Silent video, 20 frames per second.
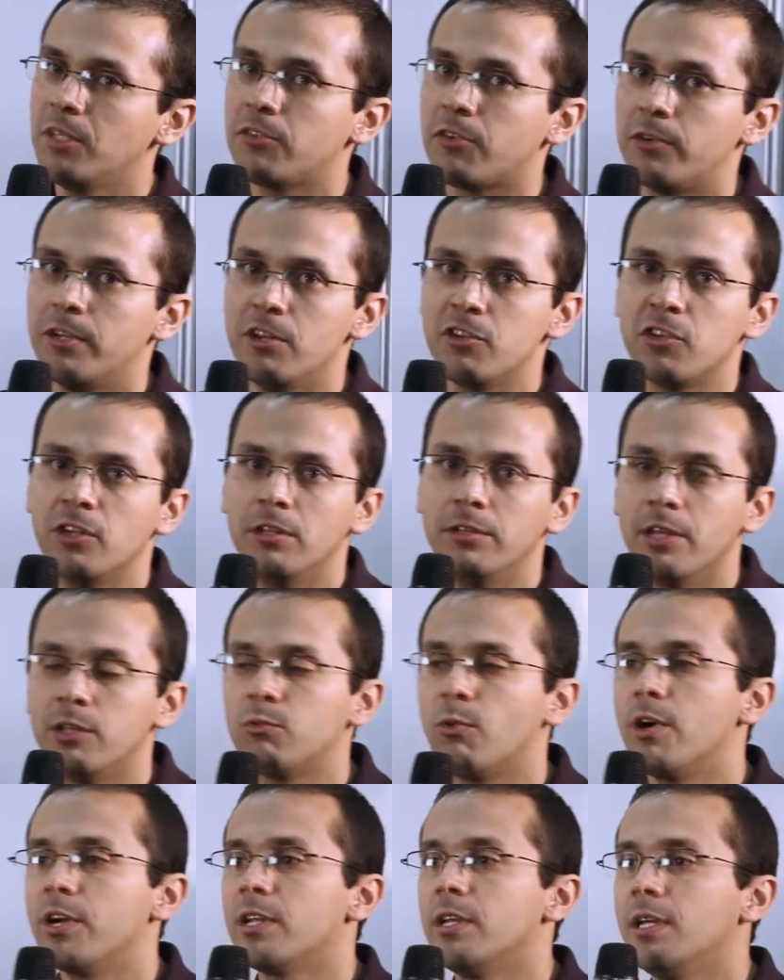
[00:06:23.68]
the traditional
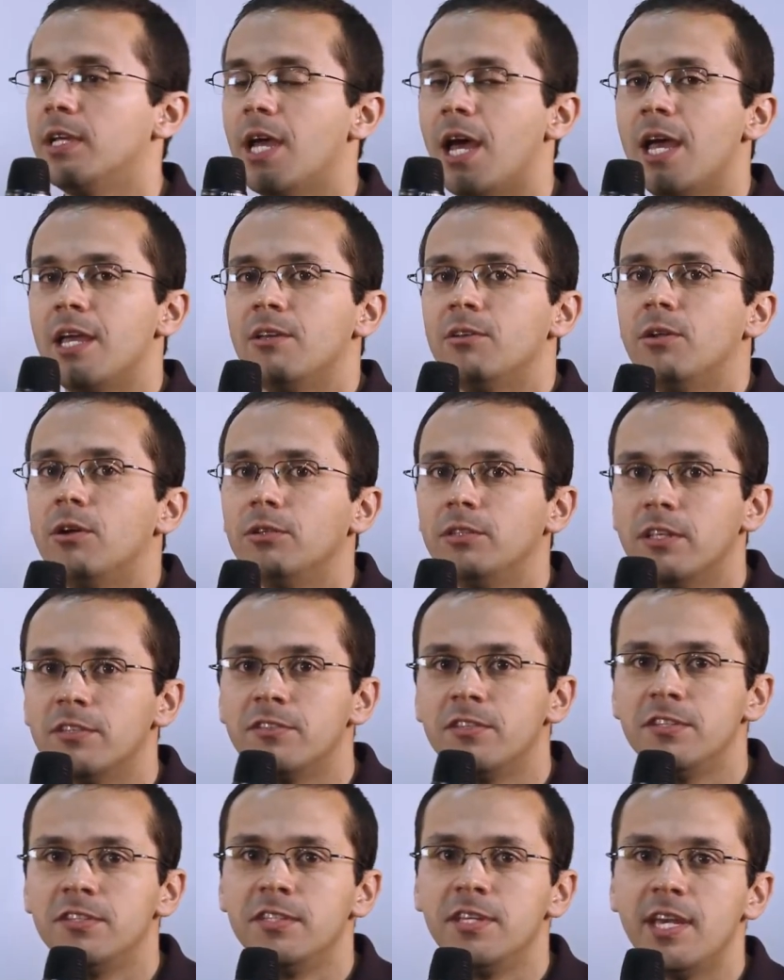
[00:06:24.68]
networking guy, you know, the
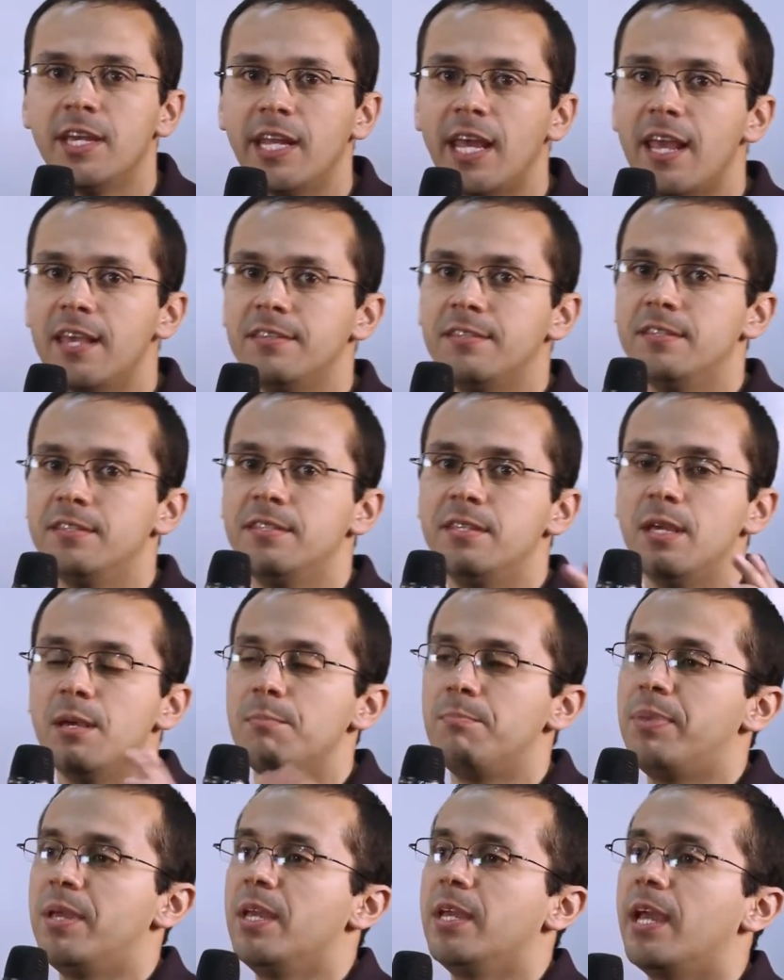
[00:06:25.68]
CCNA,
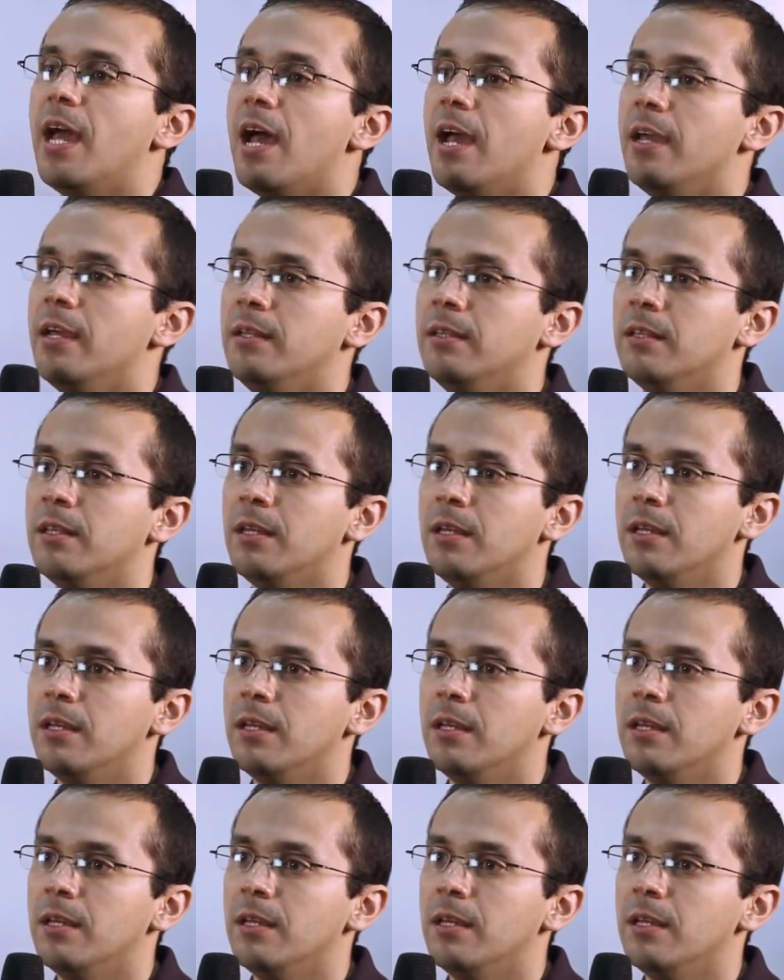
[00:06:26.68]
CCNP guy